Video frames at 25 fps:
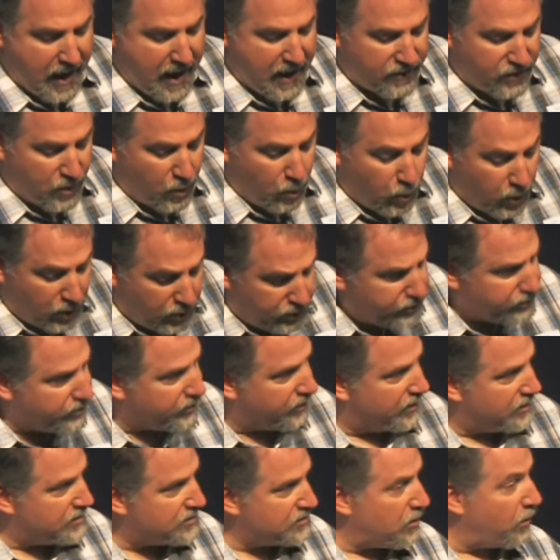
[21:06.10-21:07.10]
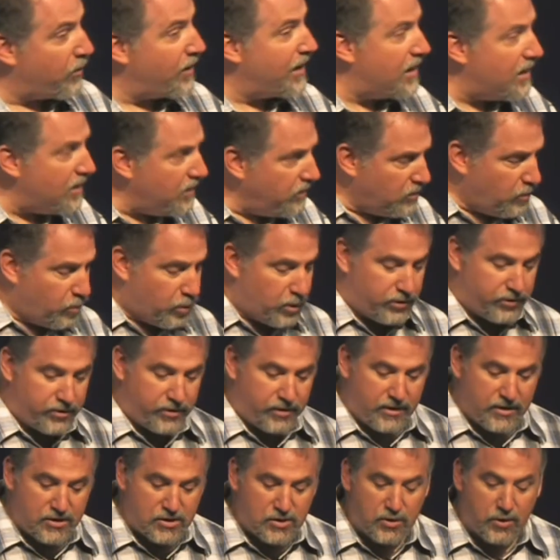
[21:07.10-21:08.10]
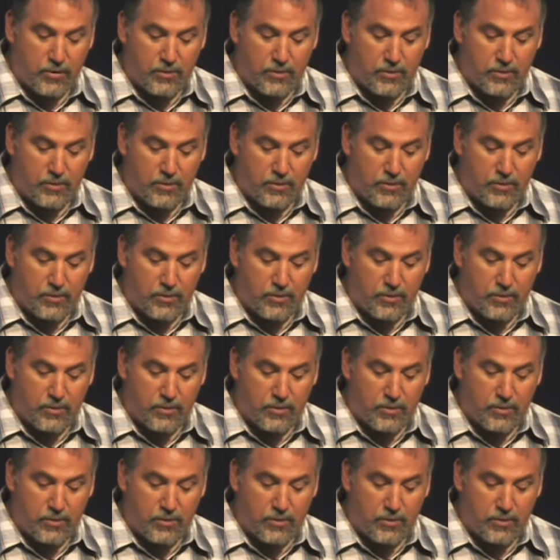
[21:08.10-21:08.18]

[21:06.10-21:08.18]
and the wilderness, or in the wilderness,